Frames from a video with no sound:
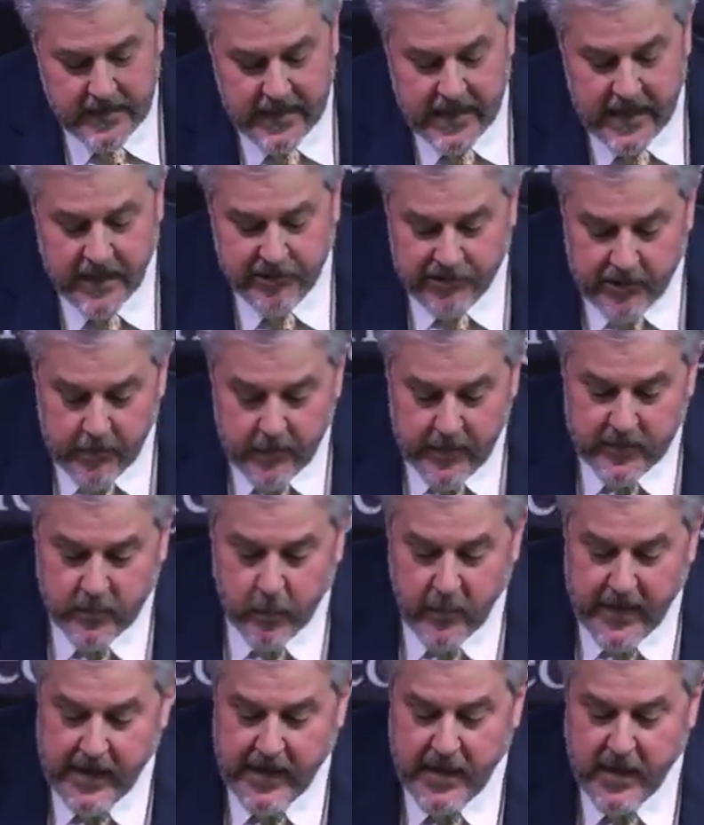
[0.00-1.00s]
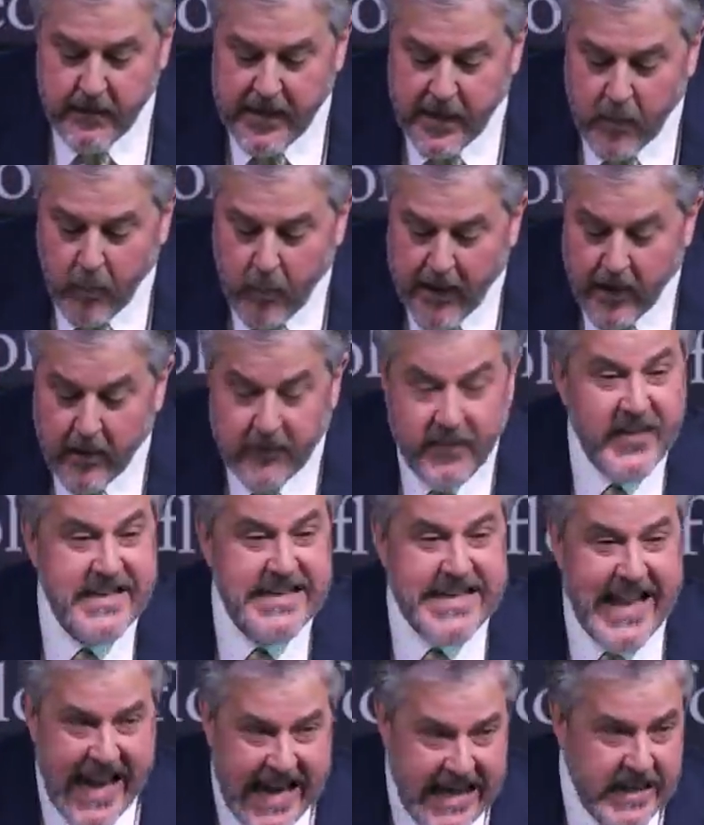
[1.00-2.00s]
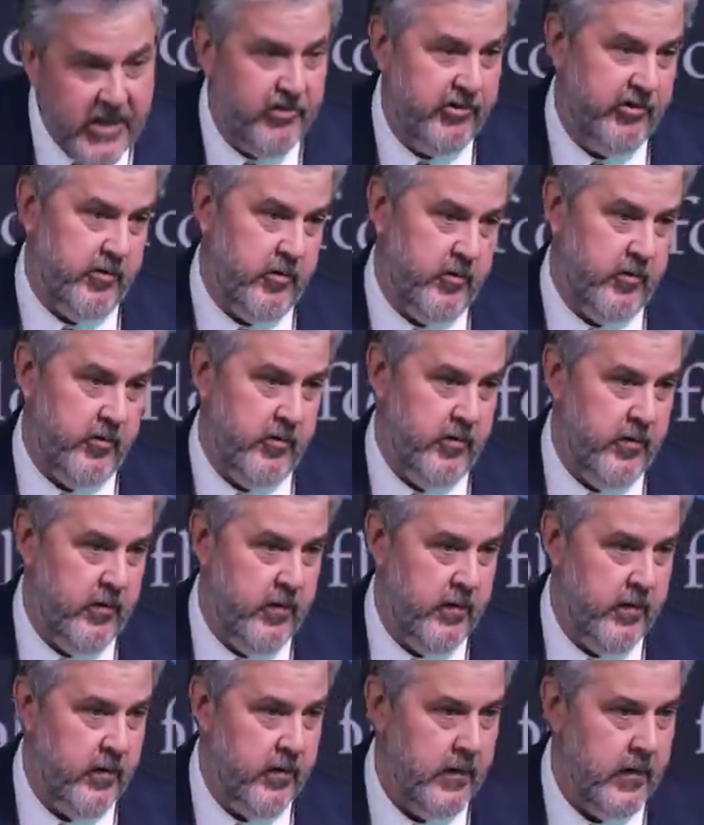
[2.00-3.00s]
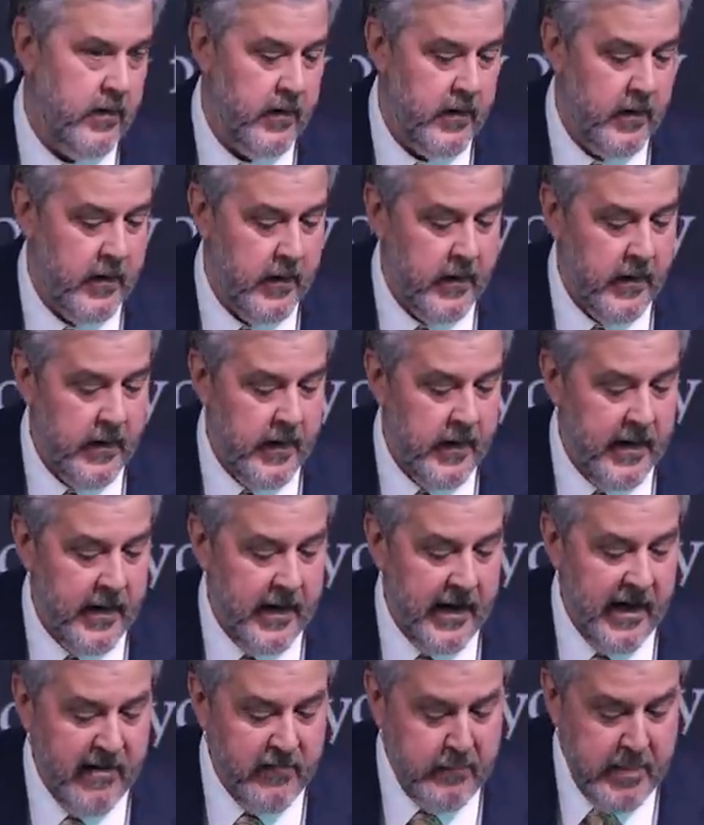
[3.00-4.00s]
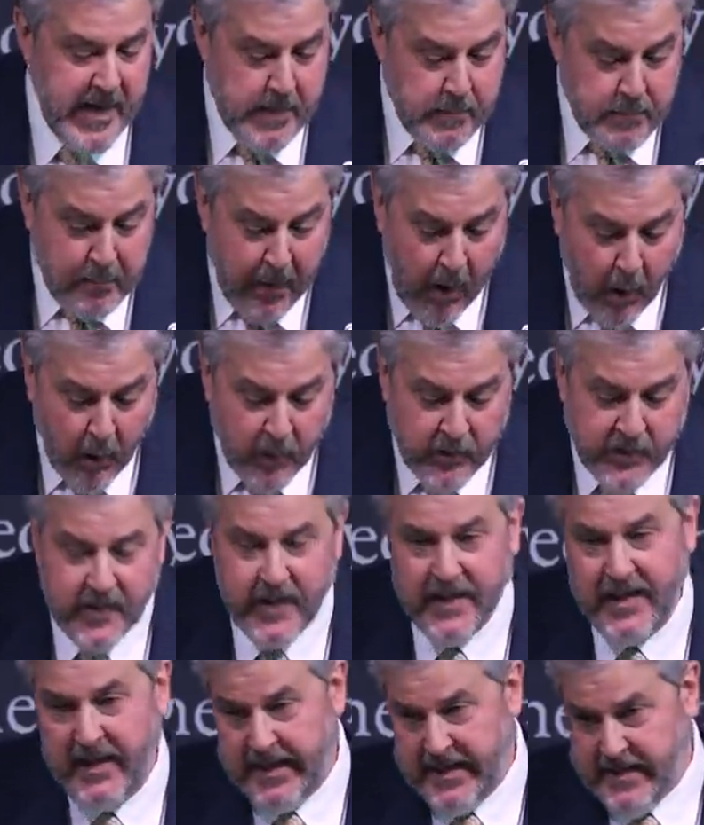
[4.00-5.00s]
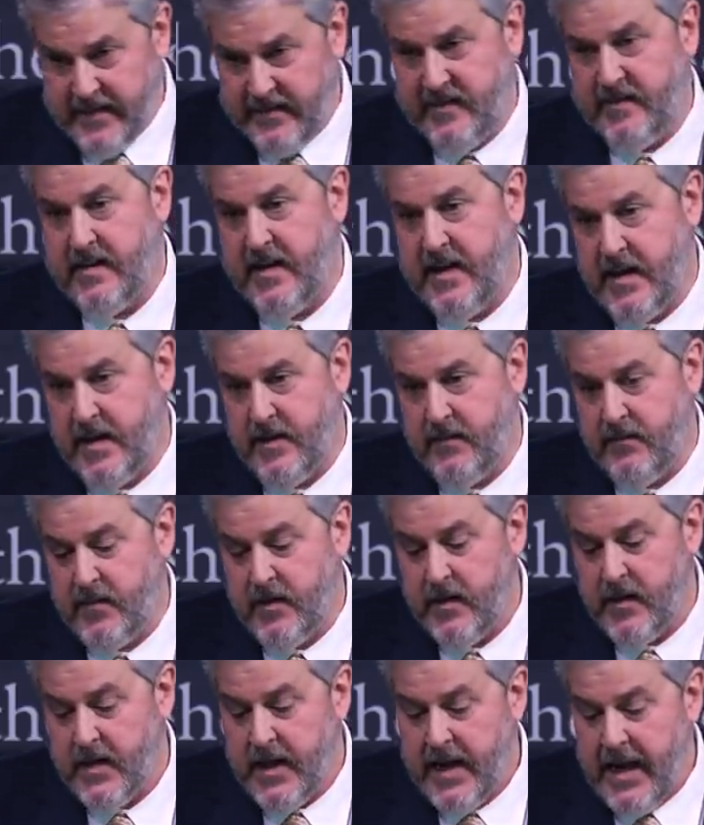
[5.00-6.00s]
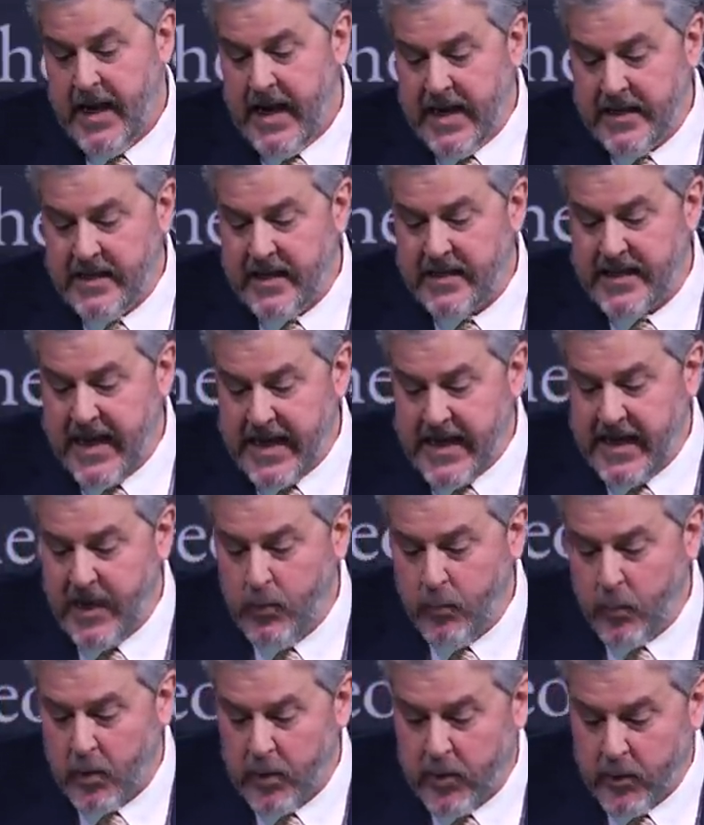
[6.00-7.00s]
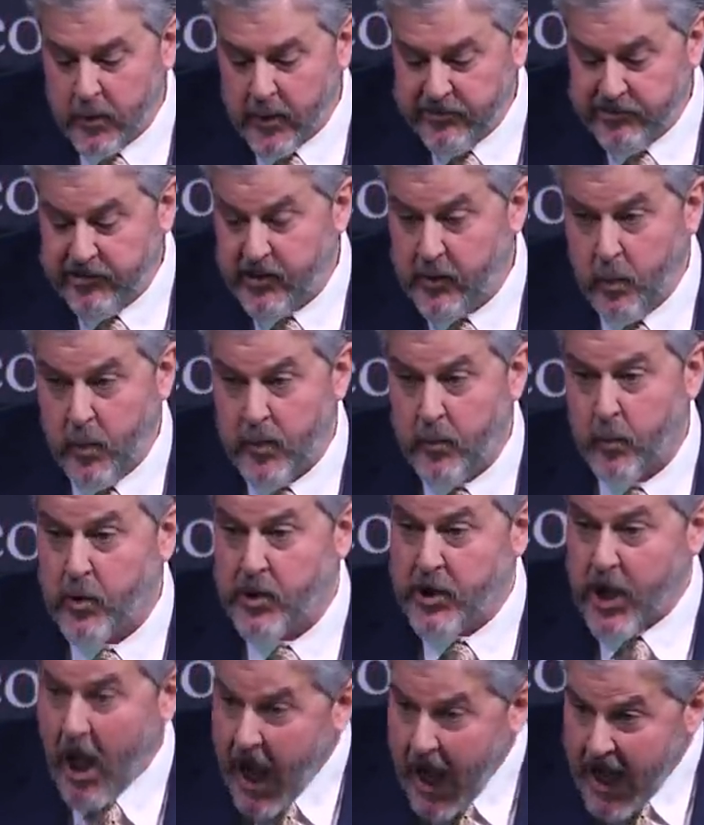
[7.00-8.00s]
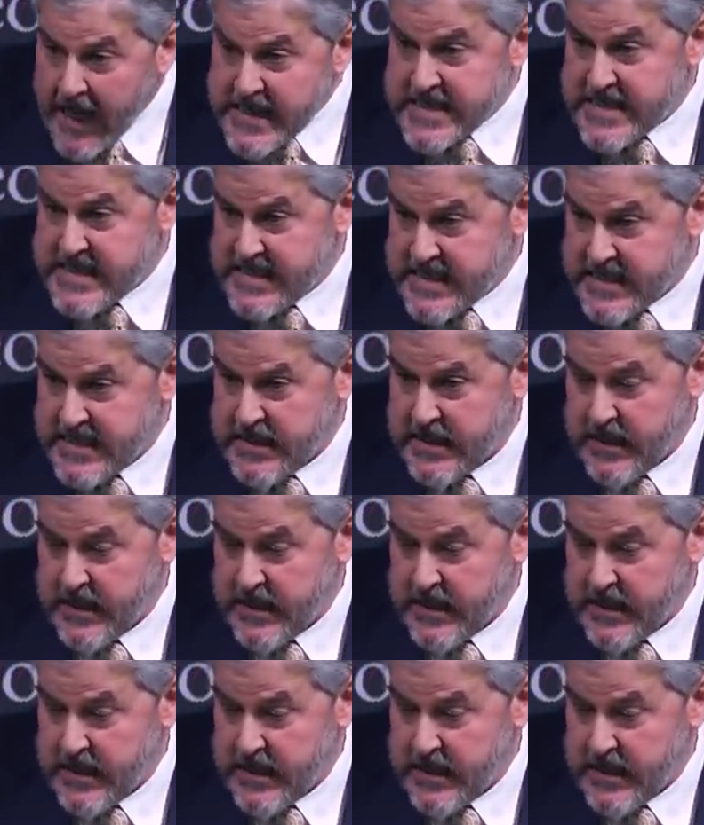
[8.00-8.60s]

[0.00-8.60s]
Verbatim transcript: The issue is we need to be aware of the danger of being personally deceived into thinking we're a Christian when we're not